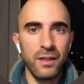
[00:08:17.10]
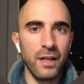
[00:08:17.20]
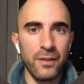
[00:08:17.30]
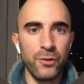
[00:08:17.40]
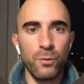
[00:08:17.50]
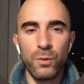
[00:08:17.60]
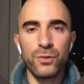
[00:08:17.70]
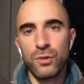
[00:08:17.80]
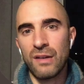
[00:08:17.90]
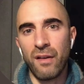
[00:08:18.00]
and you want
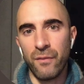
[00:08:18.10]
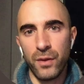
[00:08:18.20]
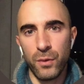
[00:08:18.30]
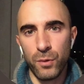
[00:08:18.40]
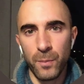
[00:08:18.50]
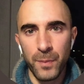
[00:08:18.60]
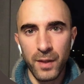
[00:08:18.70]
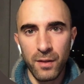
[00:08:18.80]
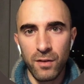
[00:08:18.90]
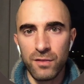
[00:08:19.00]
to have a view
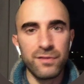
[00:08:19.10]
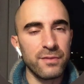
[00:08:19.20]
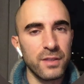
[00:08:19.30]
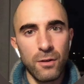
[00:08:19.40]
of